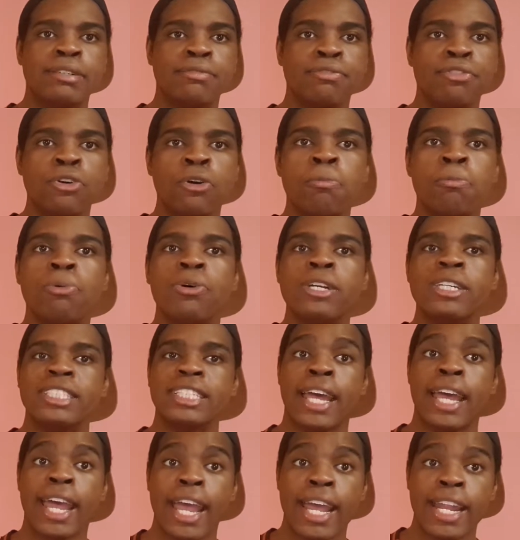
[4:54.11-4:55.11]
4 points
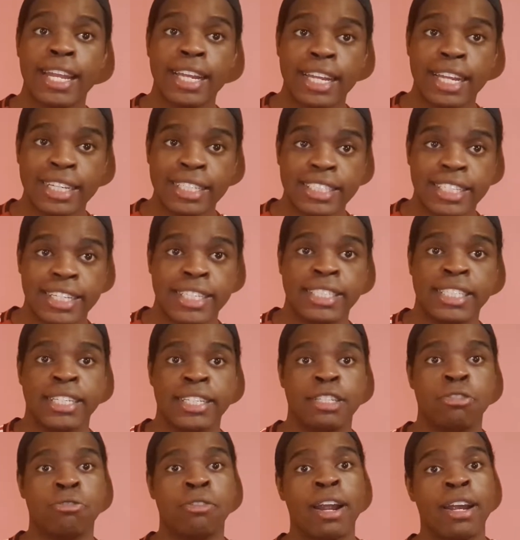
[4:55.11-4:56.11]
ahead against their
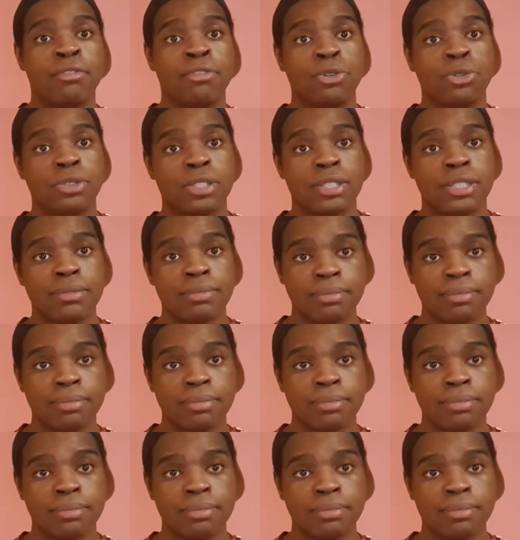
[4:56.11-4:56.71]
city rivals.